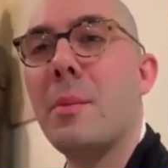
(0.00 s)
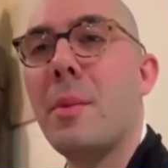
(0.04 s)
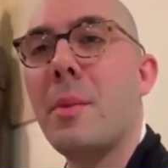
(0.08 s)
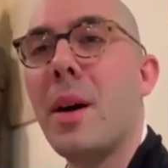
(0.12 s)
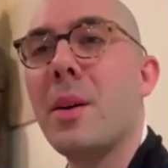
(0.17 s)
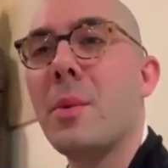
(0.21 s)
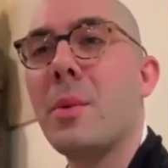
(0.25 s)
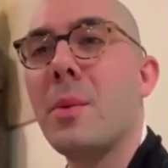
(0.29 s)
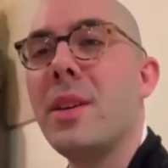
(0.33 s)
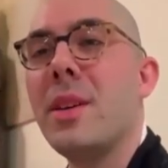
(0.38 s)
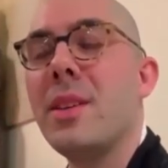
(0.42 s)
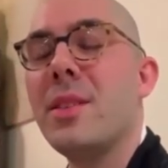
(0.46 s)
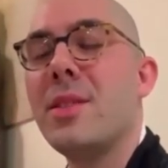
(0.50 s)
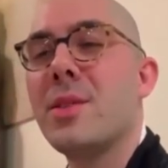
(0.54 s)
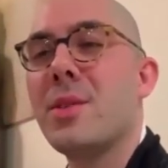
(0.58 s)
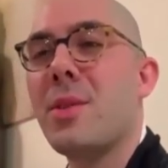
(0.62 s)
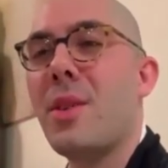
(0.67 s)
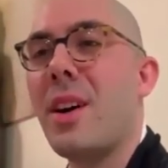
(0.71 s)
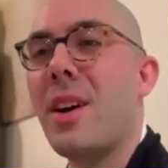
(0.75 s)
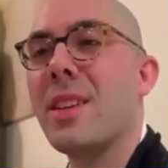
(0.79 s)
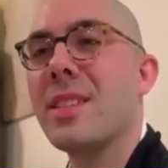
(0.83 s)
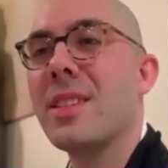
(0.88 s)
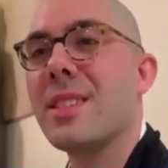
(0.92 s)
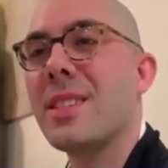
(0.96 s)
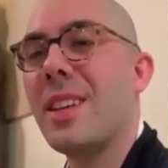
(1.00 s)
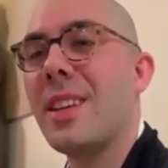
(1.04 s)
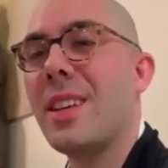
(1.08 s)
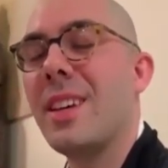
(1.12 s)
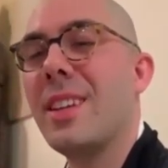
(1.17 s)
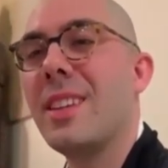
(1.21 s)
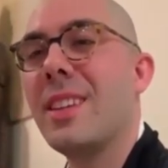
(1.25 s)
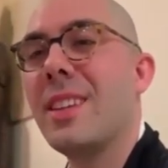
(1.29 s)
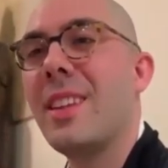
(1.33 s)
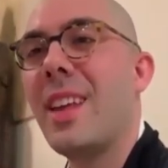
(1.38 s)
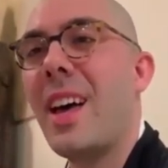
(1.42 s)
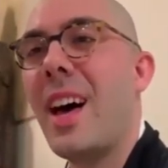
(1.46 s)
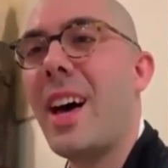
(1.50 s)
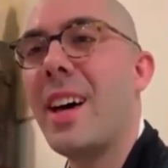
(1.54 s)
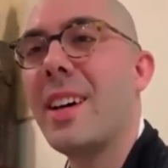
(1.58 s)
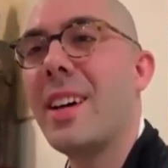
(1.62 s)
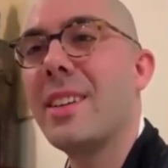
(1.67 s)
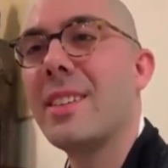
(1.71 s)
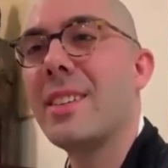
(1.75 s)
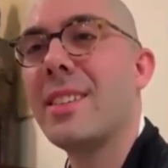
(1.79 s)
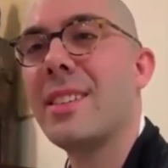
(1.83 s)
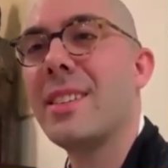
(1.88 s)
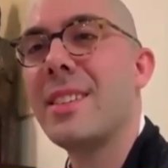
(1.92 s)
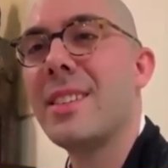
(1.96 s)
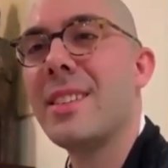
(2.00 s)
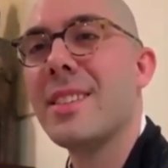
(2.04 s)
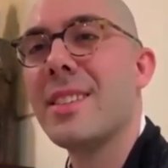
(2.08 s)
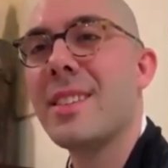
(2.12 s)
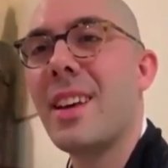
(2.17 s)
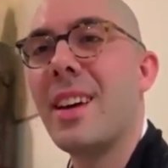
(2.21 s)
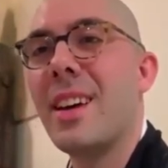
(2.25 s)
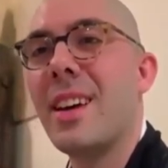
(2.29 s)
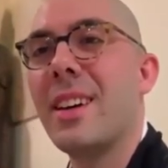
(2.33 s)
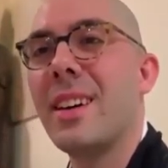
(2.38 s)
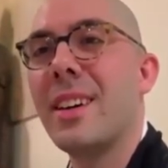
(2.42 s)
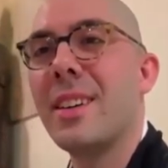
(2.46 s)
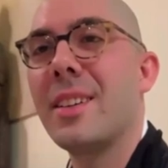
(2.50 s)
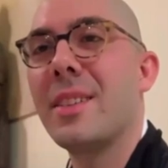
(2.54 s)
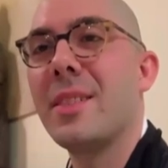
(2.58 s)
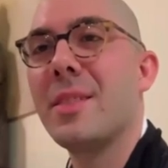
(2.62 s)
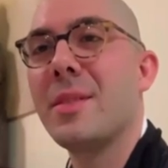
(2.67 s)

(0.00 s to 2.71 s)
might we translate that saying?